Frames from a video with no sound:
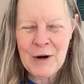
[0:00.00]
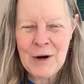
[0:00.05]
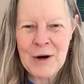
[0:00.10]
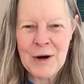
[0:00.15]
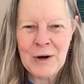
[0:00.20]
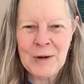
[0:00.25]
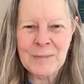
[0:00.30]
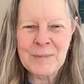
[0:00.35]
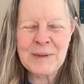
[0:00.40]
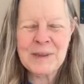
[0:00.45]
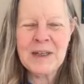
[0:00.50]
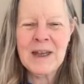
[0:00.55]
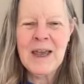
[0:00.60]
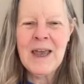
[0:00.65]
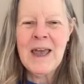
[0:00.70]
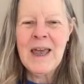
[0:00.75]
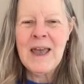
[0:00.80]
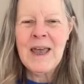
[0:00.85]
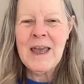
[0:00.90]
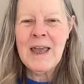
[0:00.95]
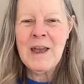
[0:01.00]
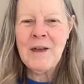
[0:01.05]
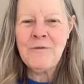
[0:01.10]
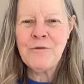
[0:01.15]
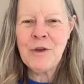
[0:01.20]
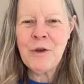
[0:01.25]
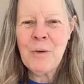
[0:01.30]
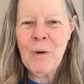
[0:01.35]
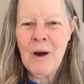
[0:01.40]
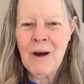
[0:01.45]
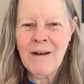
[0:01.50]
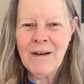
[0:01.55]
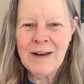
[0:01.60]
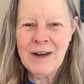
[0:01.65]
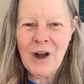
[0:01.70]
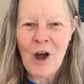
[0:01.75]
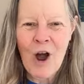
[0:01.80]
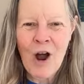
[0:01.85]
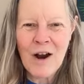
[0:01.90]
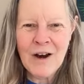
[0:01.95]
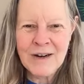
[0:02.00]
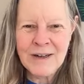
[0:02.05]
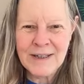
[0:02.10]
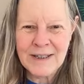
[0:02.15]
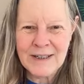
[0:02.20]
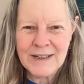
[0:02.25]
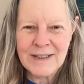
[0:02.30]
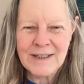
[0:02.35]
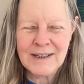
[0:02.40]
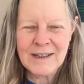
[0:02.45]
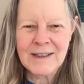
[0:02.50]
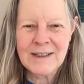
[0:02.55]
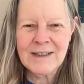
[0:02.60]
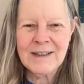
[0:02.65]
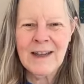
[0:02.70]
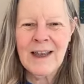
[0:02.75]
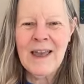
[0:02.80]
herbs, if you are an artist,